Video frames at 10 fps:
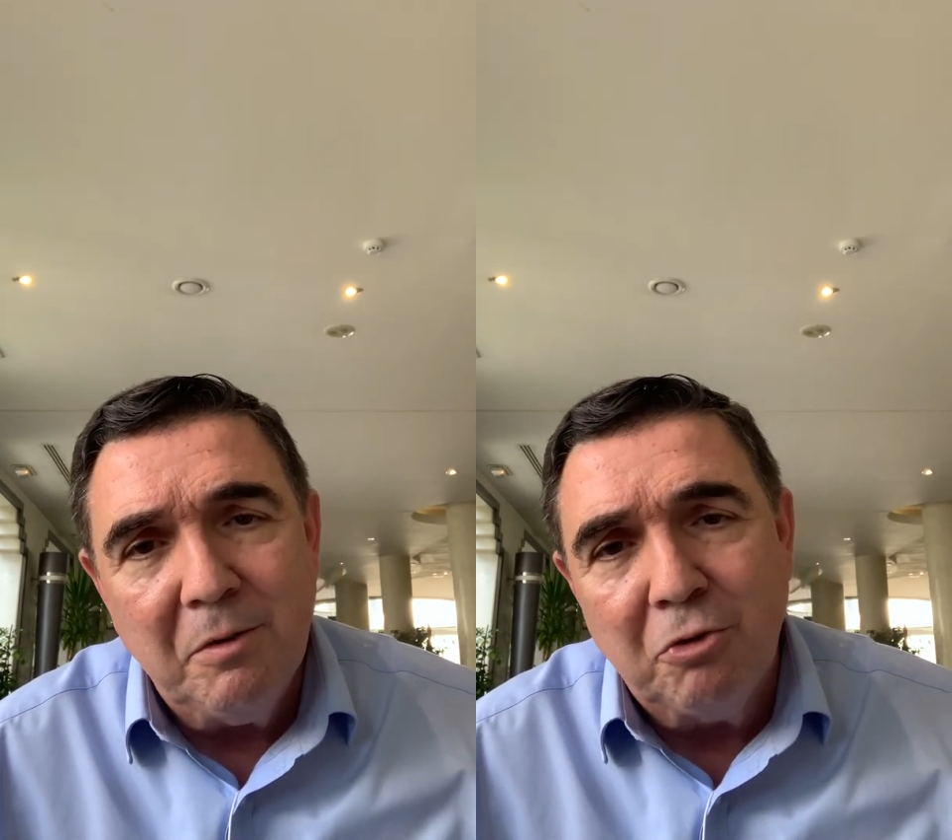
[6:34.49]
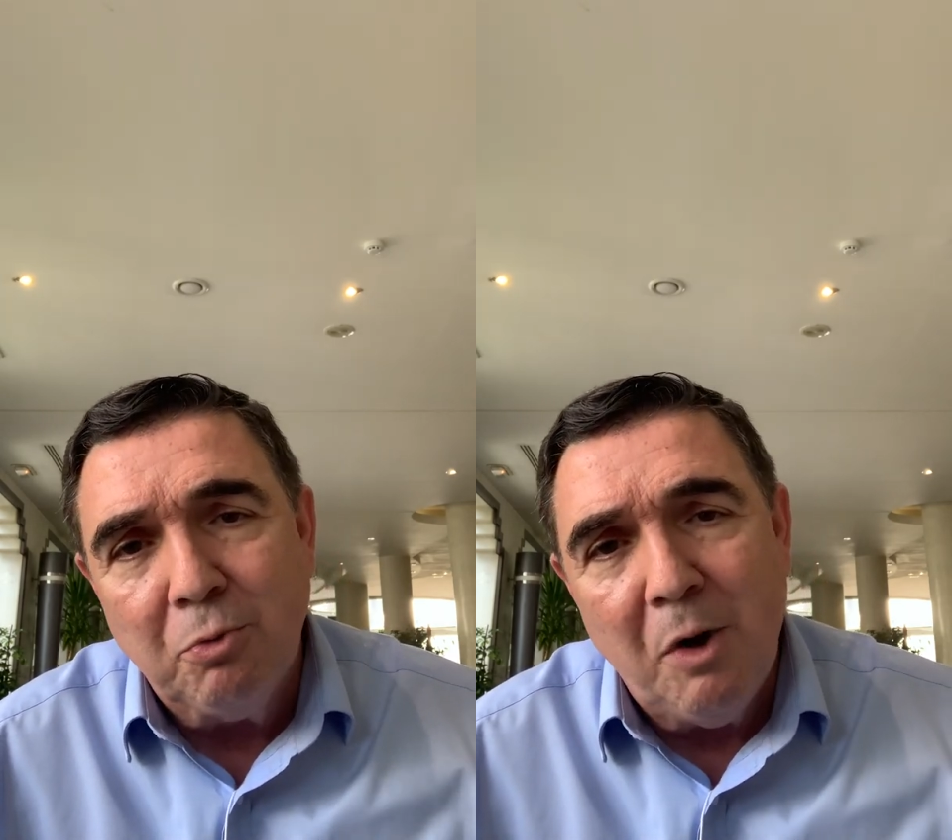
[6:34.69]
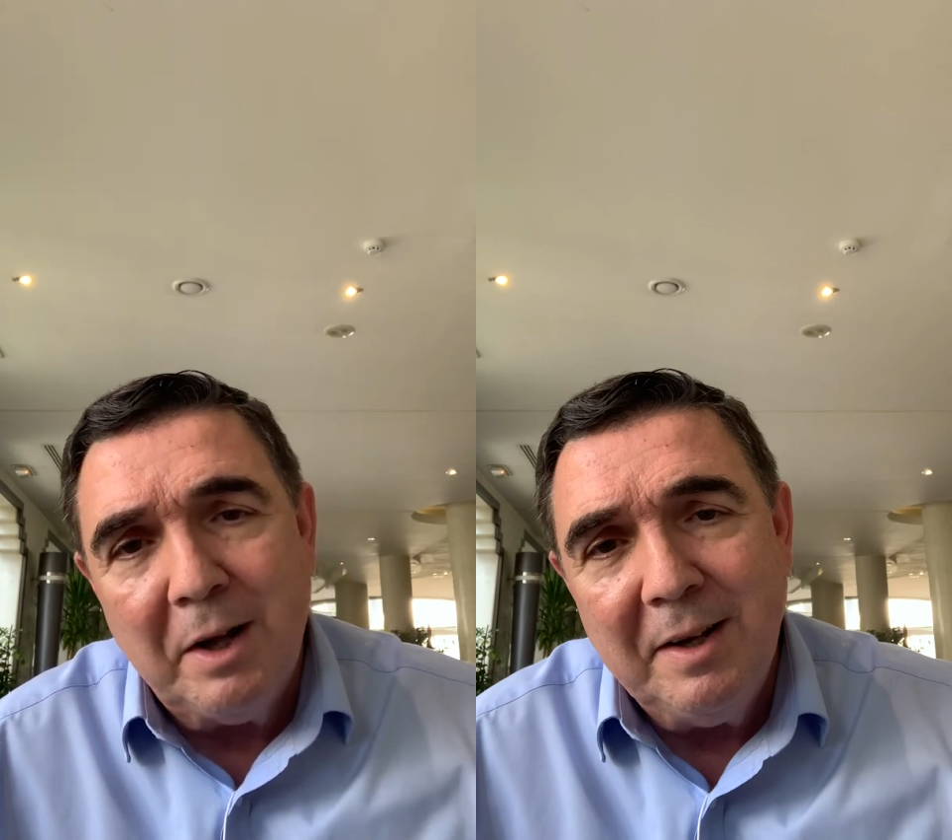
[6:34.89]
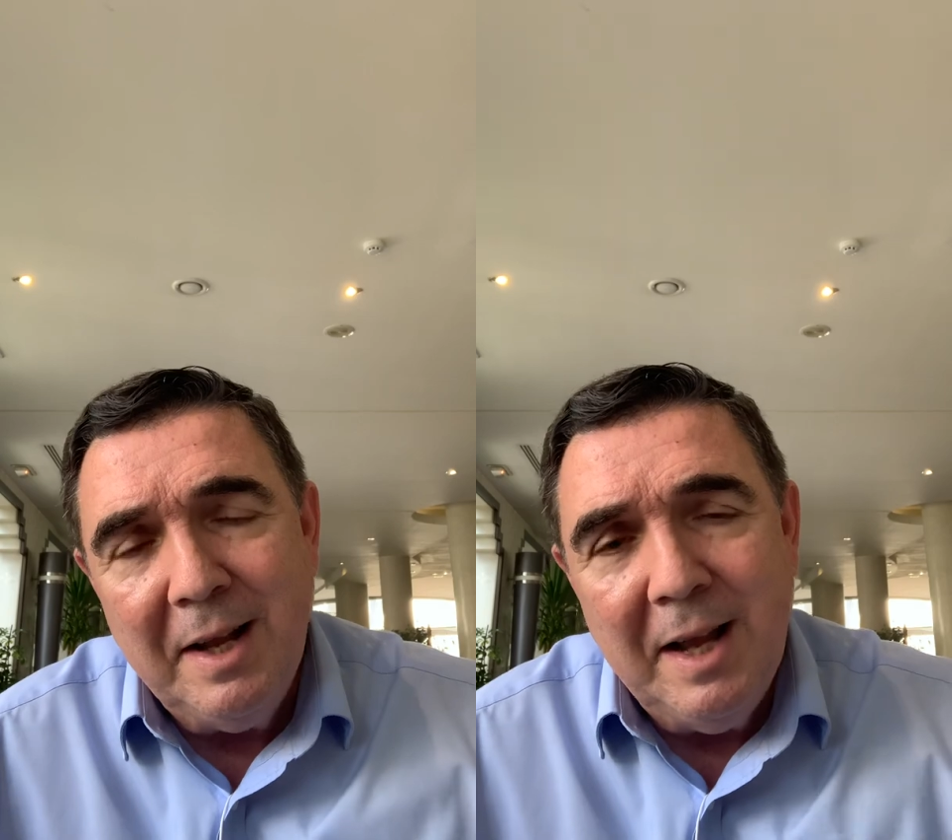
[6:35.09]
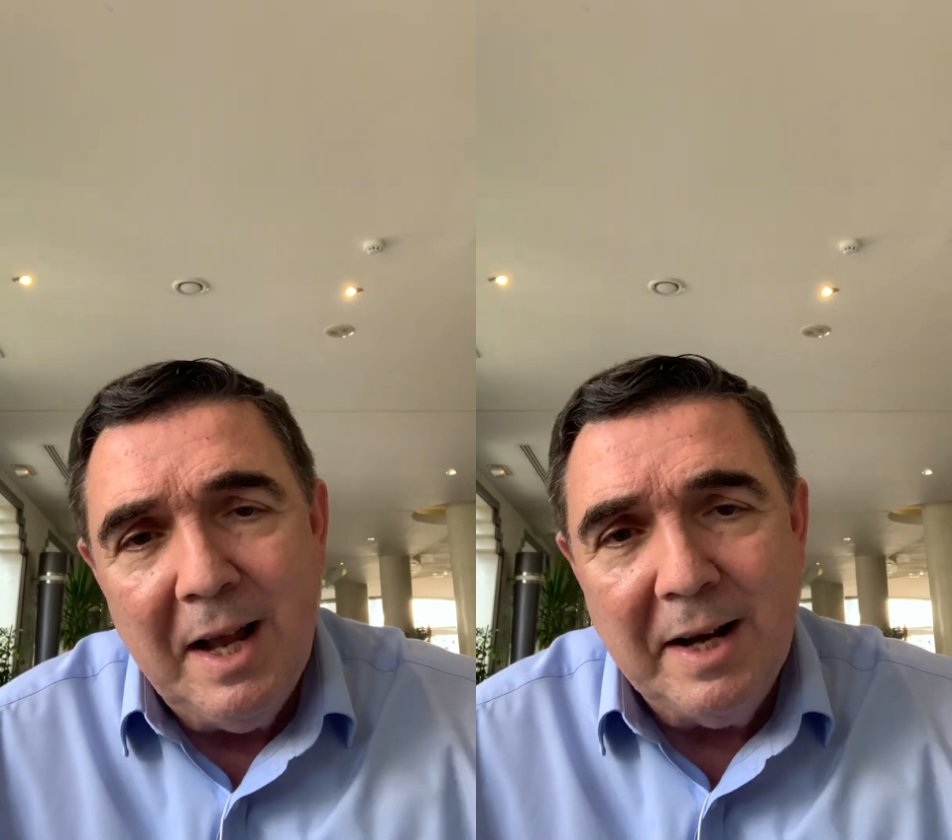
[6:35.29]
the SWOT
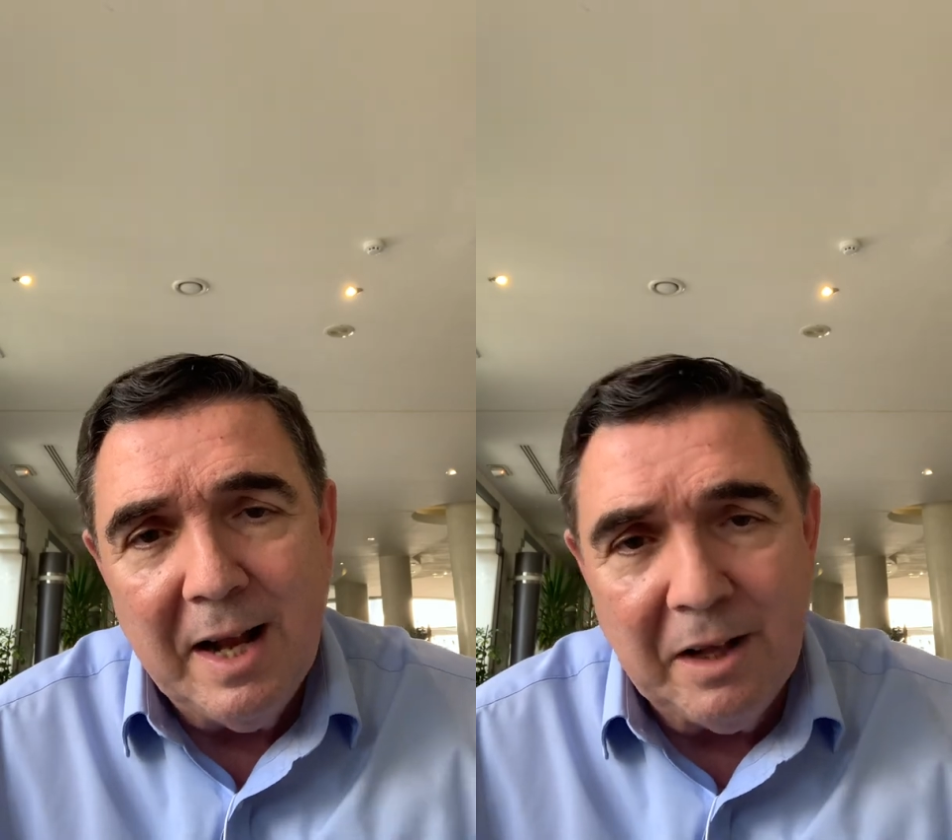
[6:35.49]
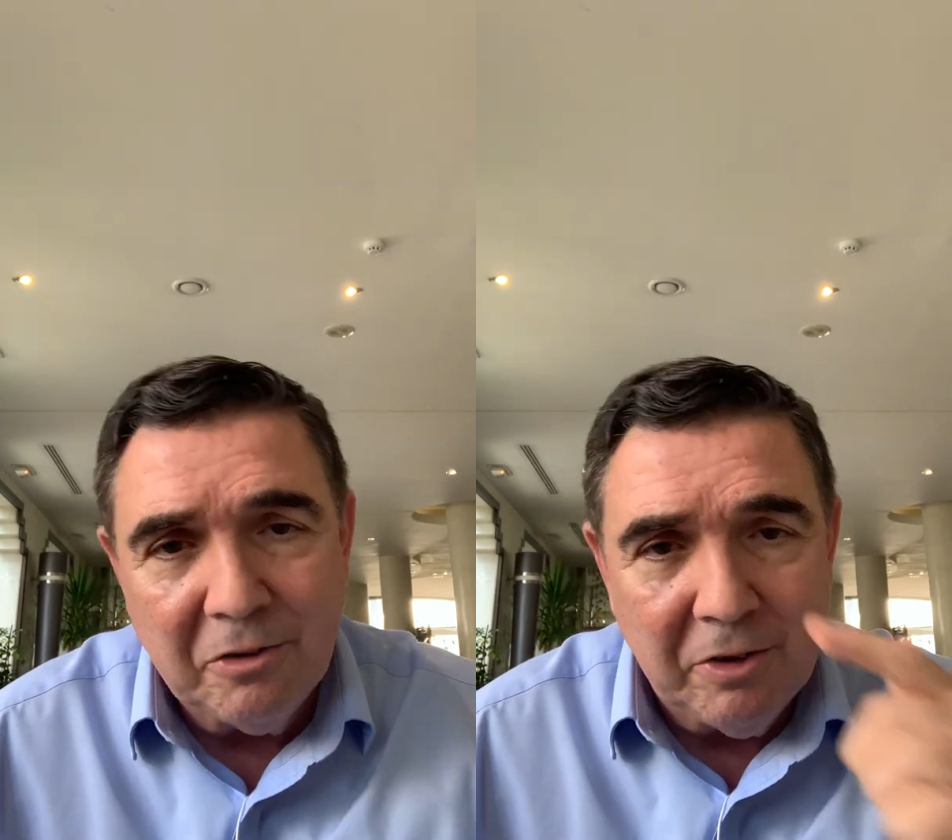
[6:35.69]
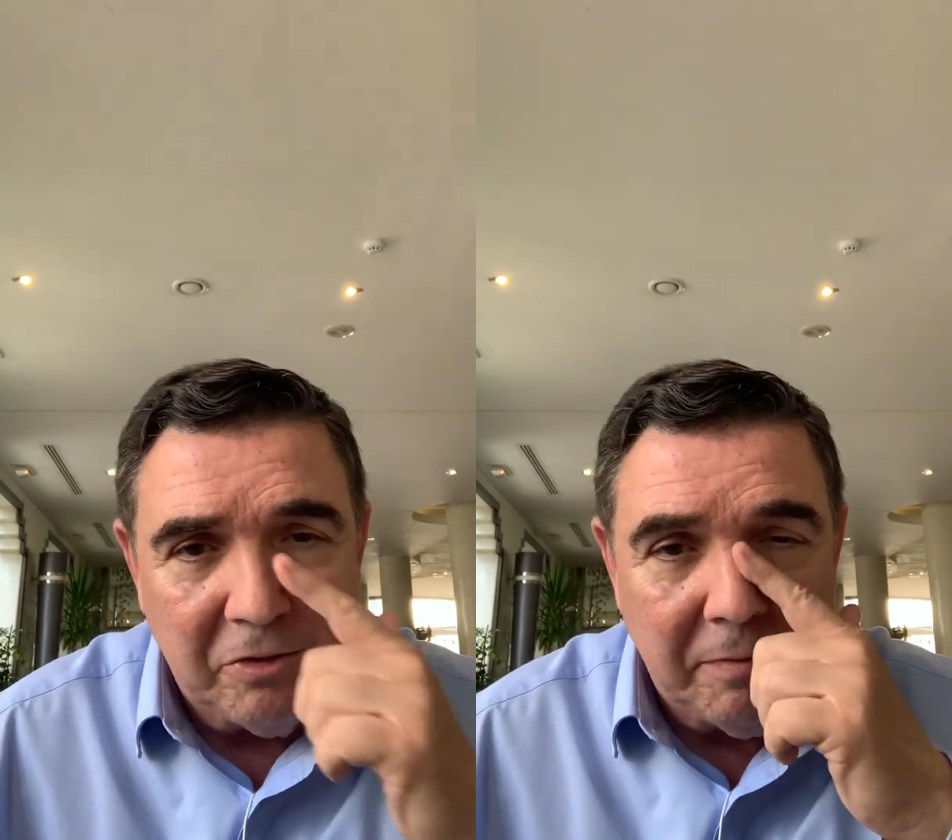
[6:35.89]
analysis.